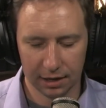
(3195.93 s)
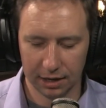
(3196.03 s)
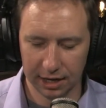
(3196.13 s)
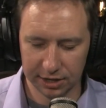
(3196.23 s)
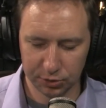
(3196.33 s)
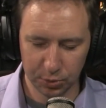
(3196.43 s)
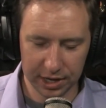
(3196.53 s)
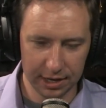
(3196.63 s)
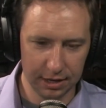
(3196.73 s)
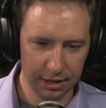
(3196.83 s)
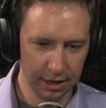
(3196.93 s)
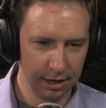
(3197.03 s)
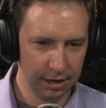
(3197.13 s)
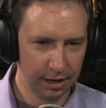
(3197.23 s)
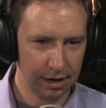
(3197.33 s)
As we
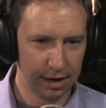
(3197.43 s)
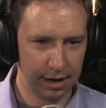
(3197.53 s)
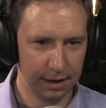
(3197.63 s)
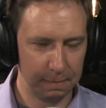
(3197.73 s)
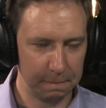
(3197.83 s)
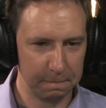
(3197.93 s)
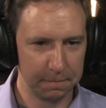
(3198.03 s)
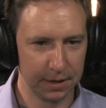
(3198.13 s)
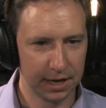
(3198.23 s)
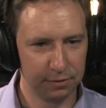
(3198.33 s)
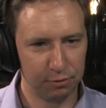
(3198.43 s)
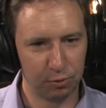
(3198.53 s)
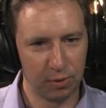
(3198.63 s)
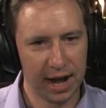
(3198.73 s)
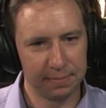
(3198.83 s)
kind of
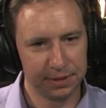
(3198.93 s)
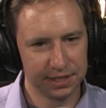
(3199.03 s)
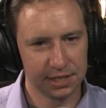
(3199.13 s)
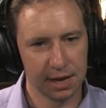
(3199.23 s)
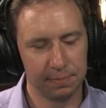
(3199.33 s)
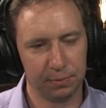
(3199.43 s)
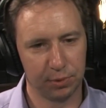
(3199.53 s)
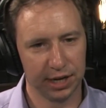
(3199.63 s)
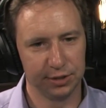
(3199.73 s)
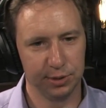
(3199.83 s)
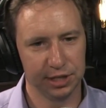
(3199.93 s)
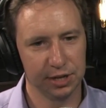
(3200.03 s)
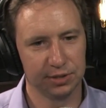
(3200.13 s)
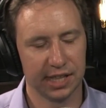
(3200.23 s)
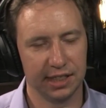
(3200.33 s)
wrap this up and bring it to a
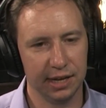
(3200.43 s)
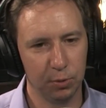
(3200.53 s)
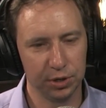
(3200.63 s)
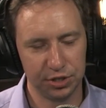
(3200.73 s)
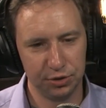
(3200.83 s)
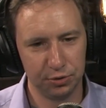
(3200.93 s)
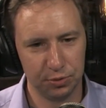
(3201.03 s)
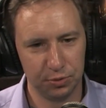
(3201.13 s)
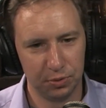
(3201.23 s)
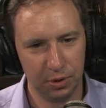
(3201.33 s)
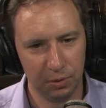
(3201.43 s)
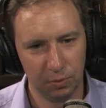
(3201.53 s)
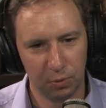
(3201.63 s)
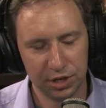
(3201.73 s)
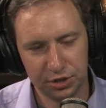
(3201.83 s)
close, I think what you
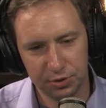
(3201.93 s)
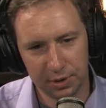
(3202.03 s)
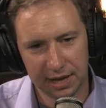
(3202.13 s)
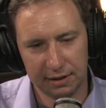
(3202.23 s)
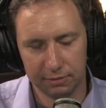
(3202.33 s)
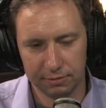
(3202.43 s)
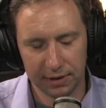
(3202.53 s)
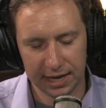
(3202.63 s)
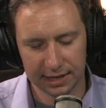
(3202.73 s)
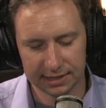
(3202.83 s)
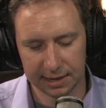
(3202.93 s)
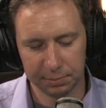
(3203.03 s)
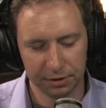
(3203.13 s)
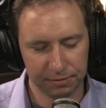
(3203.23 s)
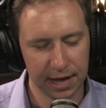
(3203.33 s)
have
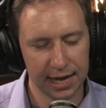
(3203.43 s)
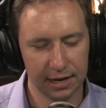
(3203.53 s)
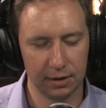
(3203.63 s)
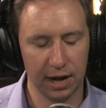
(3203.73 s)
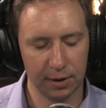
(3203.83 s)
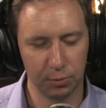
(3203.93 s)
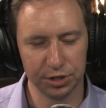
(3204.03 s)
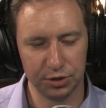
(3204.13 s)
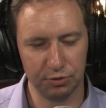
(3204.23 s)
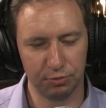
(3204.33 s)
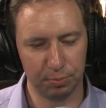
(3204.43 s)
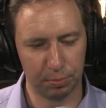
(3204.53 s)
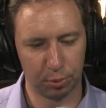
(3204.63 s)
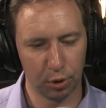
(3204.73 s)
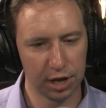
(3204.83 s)
exemplified and what you've
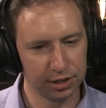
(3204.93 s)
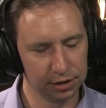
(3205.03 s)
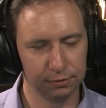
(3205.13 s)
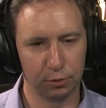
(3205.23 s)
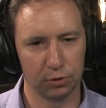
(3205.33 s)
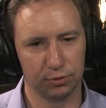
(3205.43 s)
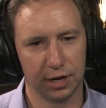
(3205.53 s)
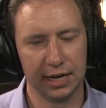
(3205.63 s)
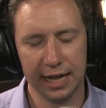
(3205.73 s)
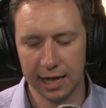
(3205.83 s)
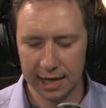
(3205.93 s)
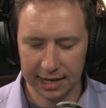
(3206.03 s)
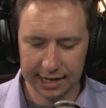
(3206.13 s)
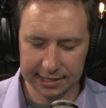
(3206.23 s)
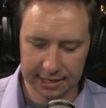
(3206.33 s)
brought to the forefront
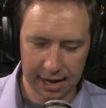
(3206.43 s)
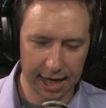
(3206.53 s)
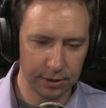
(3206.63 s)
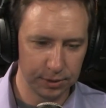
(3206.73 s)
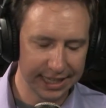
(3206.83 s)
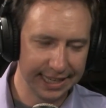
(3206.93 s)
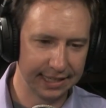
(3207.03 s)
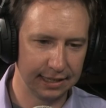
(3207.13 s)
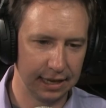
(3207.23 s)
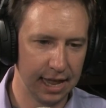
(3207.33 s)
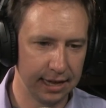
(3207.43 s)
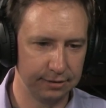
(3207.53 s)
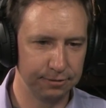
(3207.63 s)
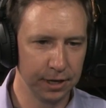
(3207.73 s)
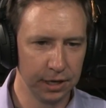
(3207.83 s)
is not only in
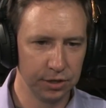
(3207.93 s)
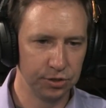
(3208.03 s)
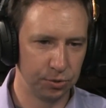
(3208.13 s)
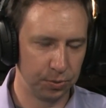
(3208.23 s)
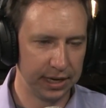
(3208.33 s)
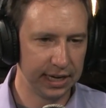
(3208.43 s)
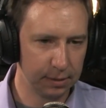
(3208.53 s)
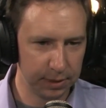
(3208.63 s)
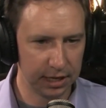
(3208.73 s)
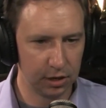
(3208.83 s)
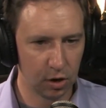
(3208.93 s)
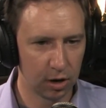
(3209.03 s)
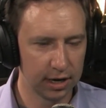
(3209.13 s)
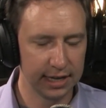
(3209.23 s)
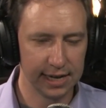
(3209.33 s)
life do we need to be
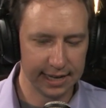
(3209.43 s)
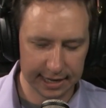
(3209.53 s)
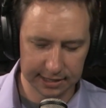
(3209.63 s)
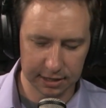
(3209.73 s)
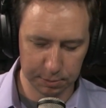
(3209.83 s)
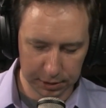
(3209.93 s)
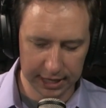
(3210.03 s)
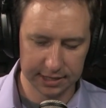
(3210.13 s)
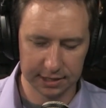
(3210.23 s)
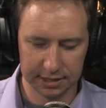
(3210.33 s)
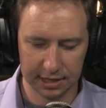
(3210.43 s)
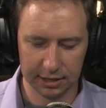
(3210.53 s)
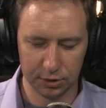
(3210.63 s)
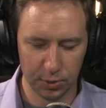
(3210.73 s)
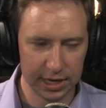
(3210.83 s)
guarding against complacency,
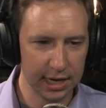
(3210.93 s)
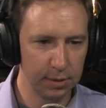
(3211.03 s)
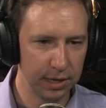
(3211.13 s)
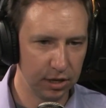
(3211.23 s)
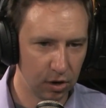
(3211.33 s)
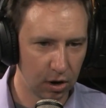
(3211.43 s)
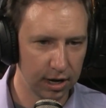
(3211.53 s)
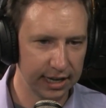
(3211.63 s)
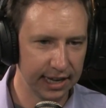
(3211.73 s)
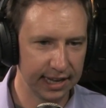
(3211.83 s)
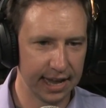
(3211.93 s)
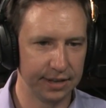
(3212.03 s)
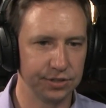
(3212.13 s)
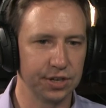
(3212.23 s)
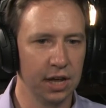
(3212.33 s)
do we need to be guarding
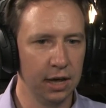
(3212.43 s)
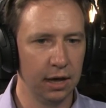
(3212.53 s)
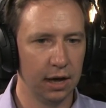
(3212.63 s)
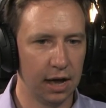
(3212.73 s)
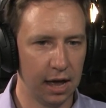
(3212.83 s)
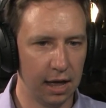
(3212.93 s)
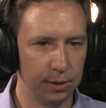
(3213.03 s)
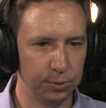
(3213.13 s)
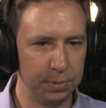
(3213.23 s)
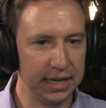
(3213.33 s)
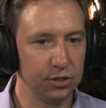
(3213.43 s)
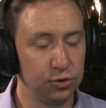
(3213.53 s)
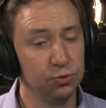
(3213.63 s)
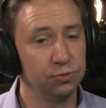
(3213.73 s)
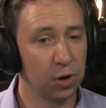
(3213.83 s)
against being
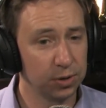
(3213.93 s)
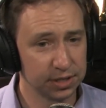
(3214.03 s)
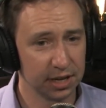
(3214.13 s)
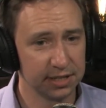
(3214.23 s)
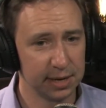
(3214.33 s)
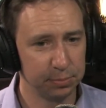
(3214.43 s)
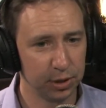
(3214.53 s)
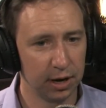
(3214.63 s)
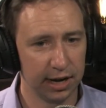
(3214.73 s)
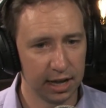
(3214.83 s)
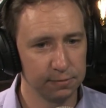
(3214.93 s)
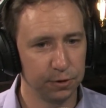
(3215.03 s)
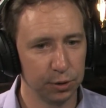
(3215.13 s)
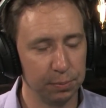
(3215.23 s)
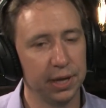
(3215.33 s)
too focused on temporary
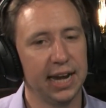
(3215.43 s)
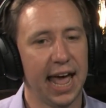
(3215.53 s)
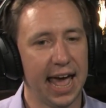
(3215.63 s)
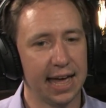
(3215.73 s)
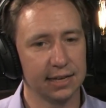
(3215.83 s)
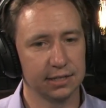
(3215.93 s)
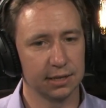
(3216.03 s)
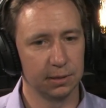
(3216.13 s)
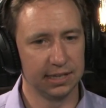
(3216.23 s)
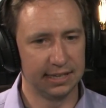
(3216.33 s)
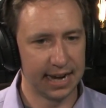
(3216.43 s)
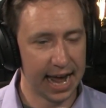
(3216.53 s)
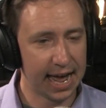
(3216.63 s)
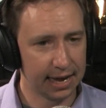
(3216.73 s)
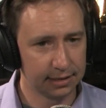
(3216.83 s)
comfort, but as
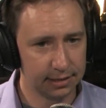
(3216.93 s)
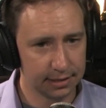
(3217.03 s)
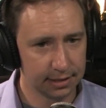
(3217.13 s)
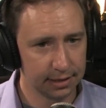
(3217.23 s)
dads,